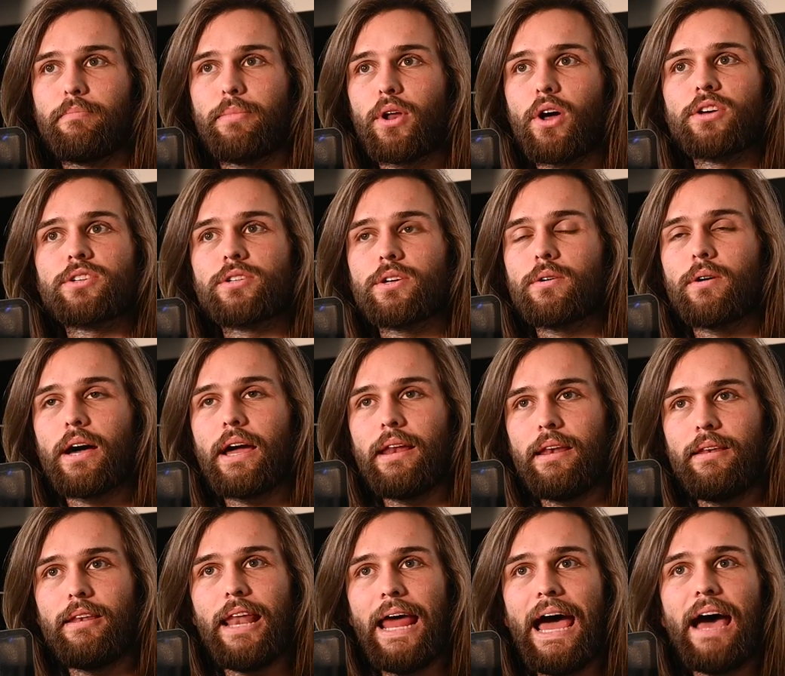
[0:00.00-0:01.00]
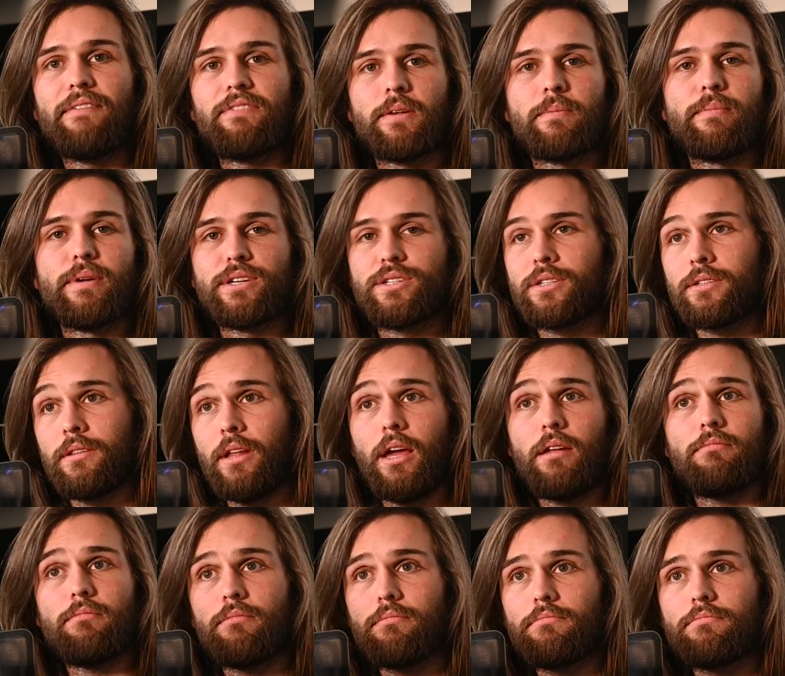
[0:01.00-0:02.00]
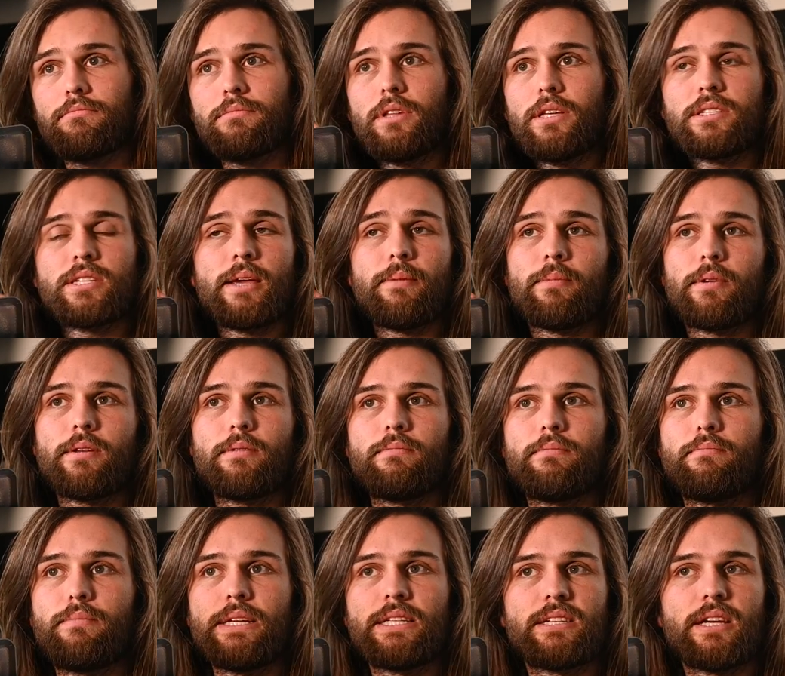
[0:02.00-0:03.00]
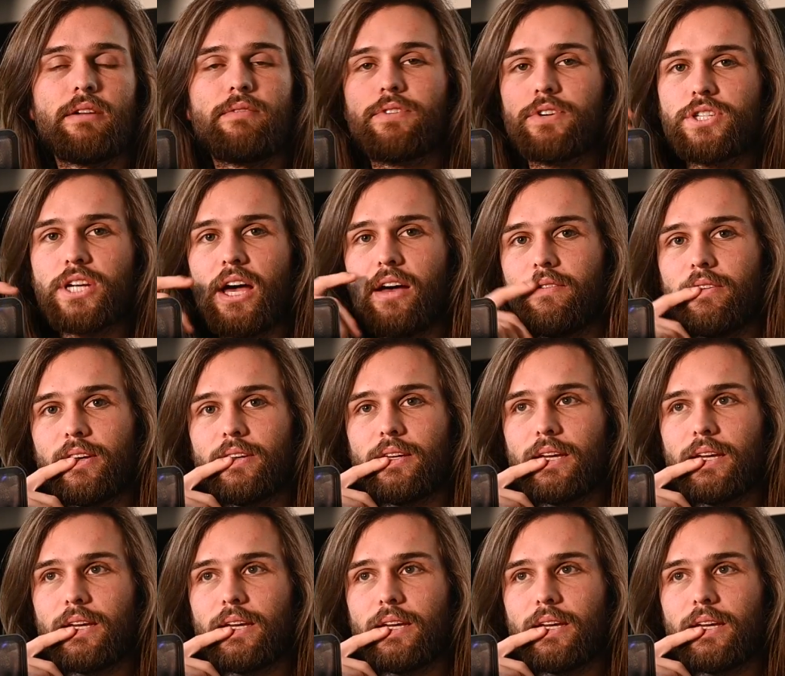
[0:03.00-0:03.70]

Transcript: But also, I have to mention that the same could be said for Java.